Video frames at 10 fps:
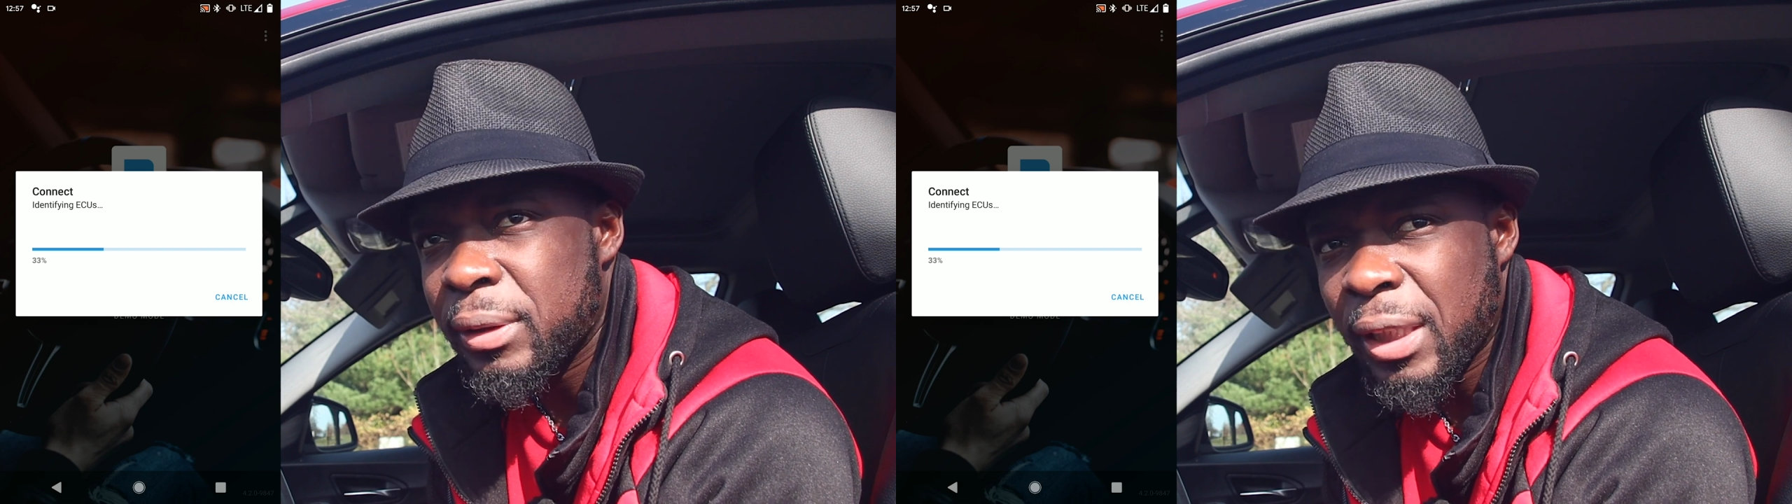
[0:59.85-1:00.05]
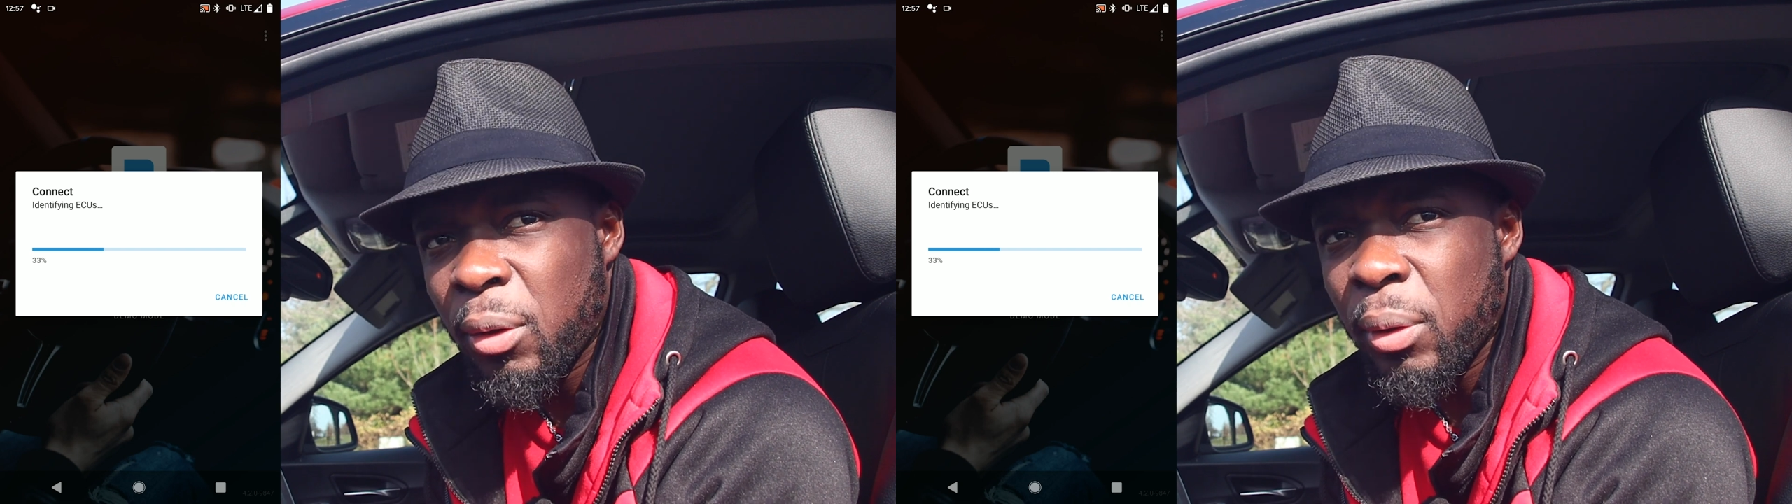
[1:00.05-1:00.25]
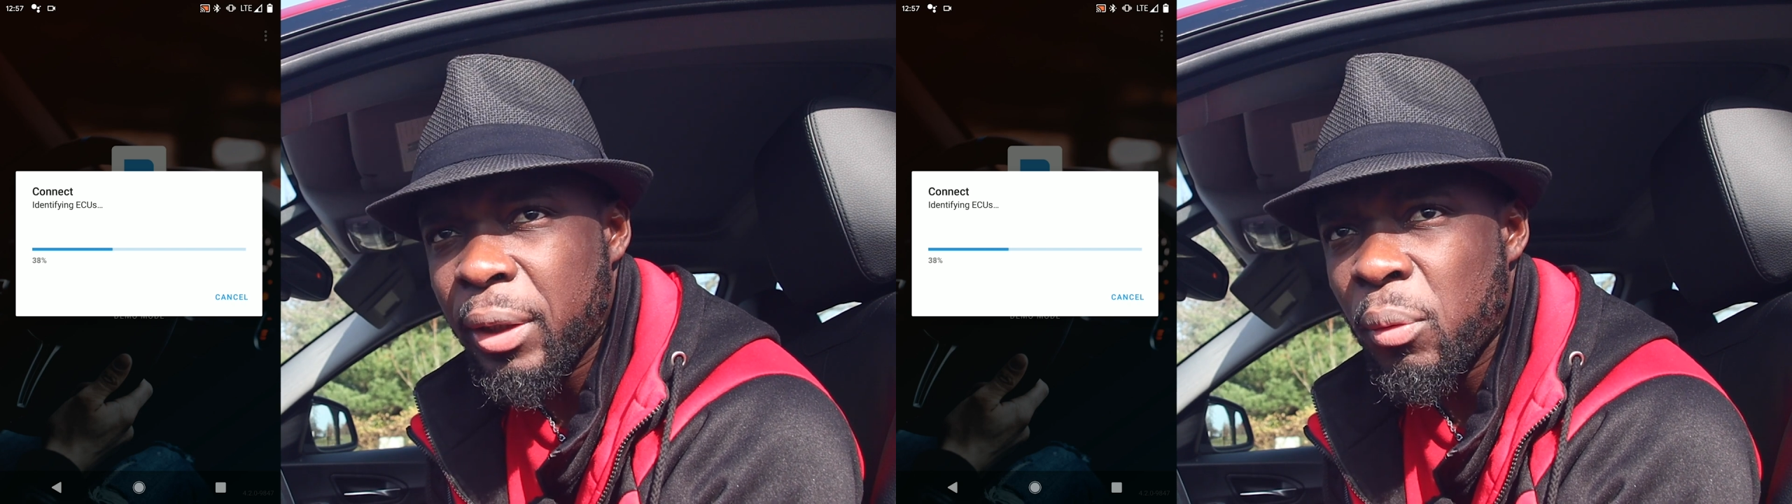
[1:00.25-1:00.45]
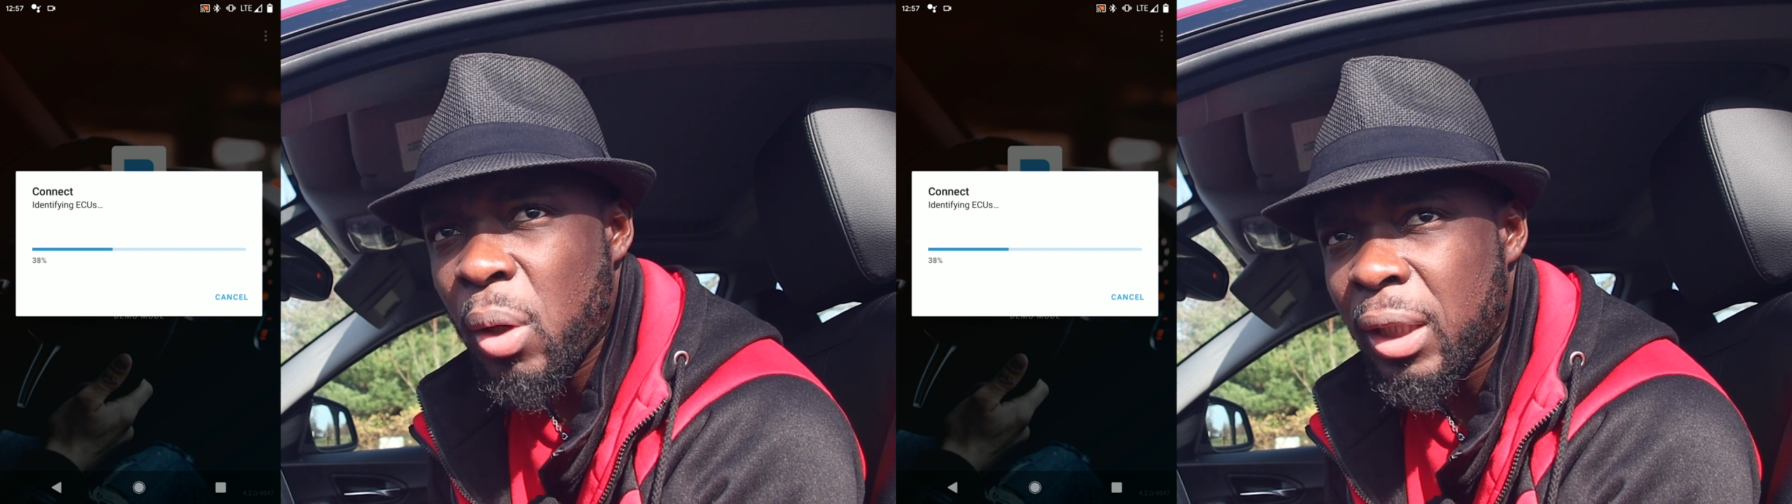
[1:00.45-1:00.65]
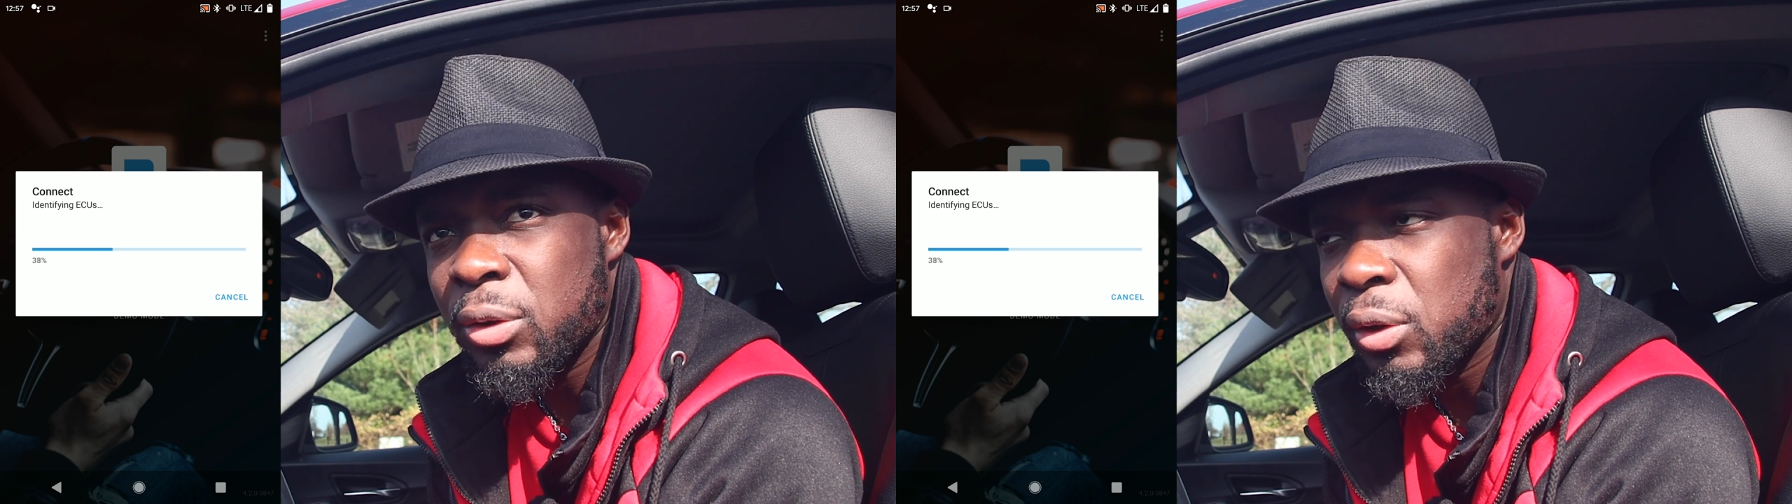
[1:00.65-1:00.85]
will take quite a
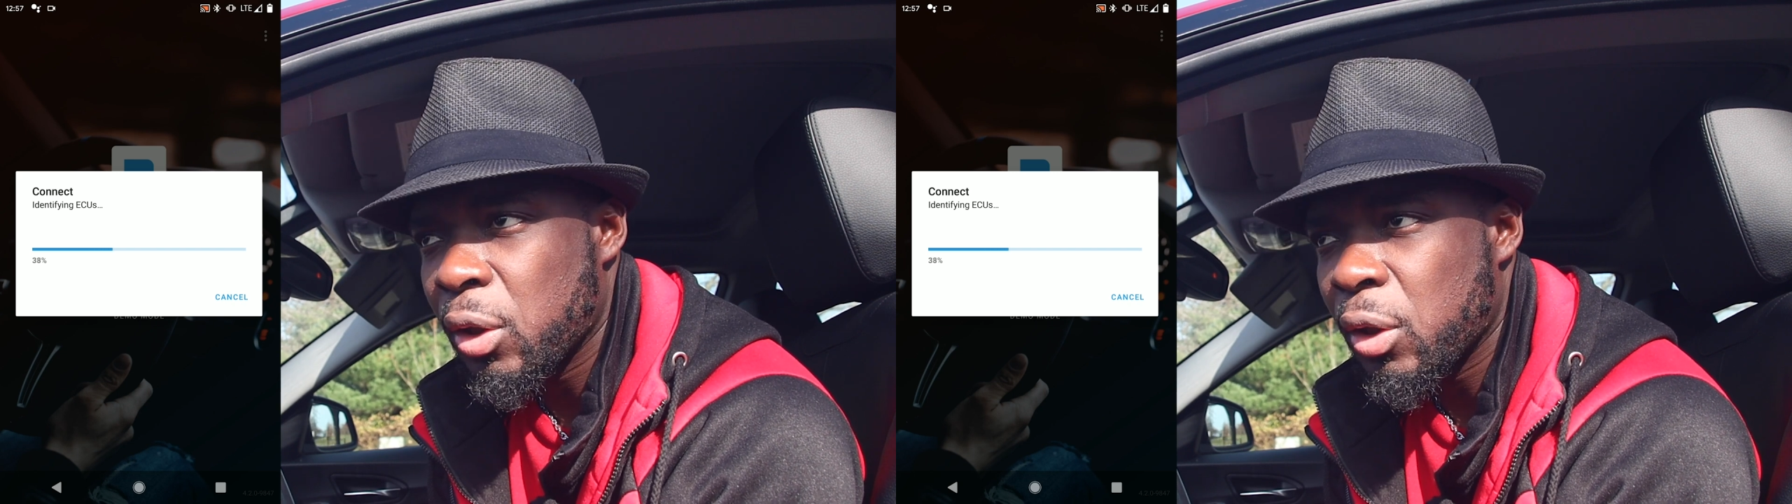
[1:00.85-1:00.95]
while to